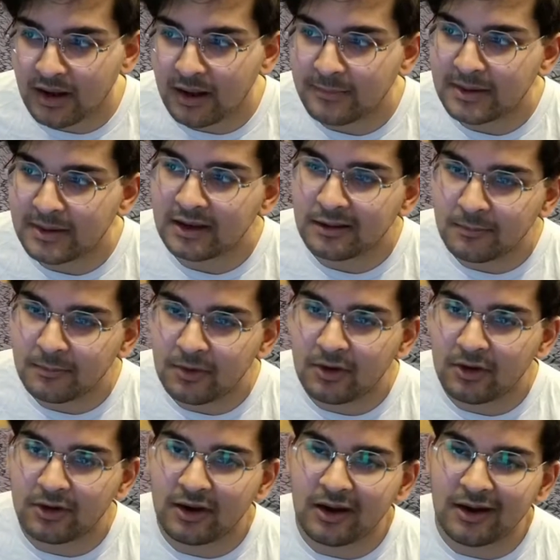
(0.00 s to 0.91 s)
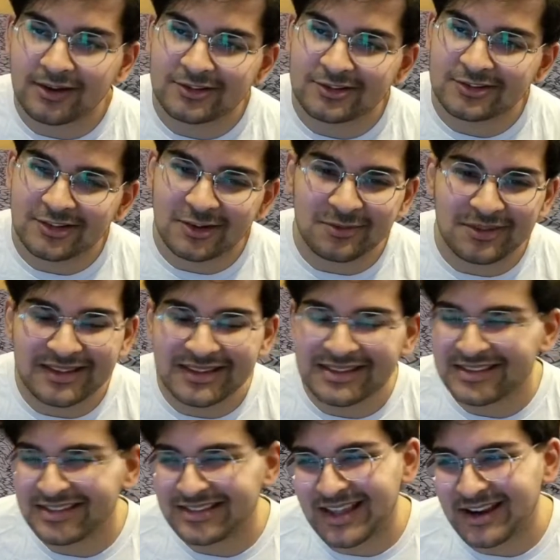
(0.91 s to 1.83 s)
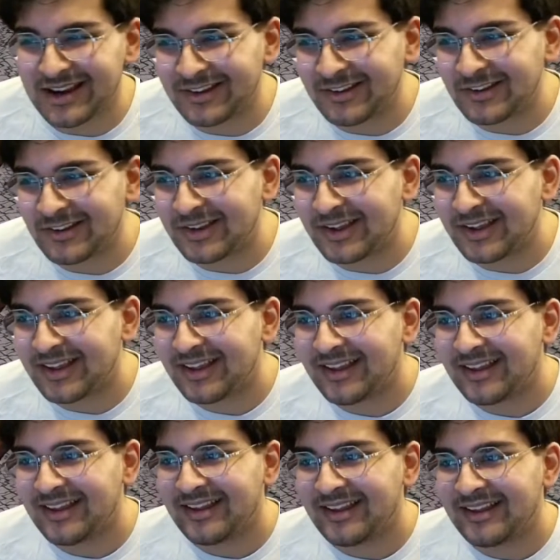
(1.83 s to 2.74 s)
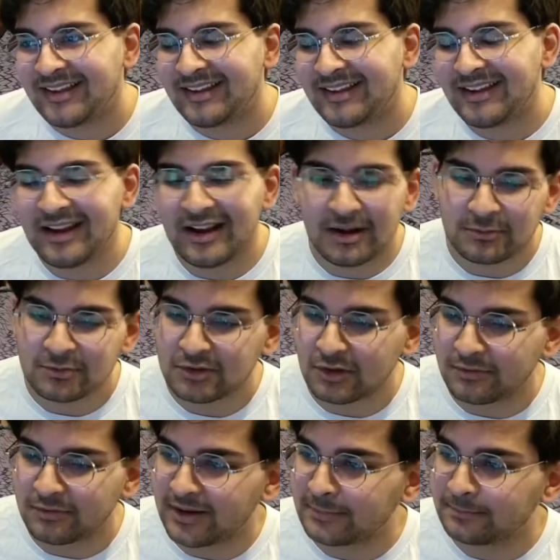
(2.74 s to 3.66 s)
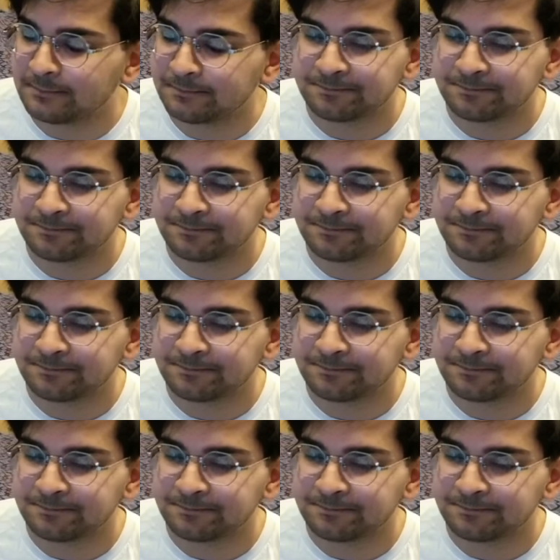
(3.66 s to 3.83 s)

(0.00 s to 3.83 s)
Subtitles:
I mean, come on, I just don't think this is that good. Yeah, I'm just not a fan.